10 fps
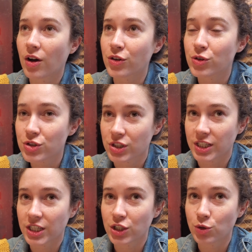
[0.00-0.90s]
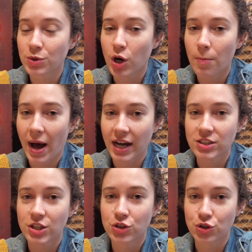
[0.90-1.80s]
usually you would go
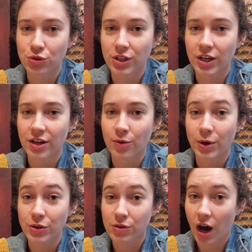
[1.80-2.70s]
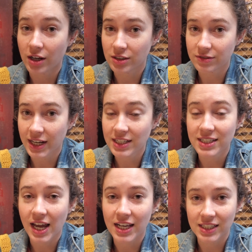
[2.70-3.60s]
back to the jeweler where you got your ring
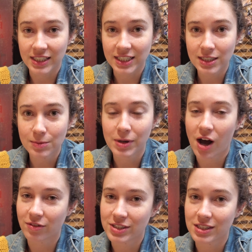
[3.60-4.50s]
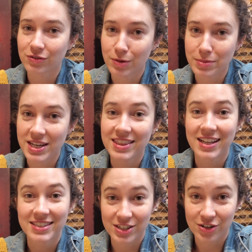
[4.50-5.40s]
to get it cleaned, but obviously for me,
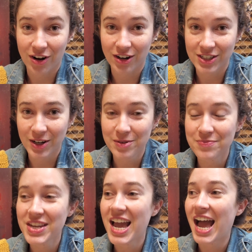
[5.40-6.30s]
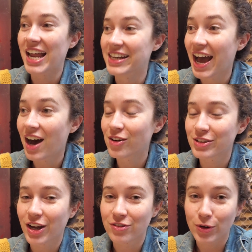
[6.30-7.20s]
that's in Toronto. And now,
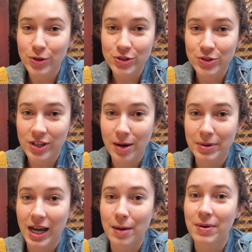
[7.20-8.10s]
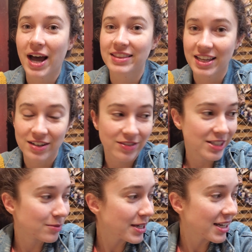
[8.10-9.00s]
with our photo shoot coming up at the end of
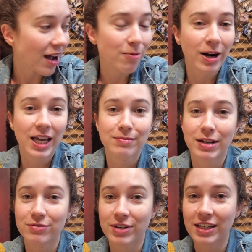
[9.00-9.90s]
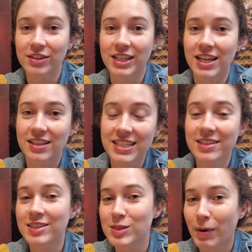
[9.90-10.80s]
this week, I want to get my ring looking
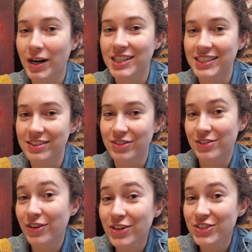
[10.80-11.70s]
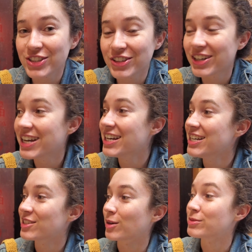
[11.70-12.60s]
clean and sparkly for the photo shoot.
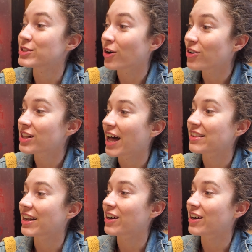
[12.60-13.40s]
So I'm so glad that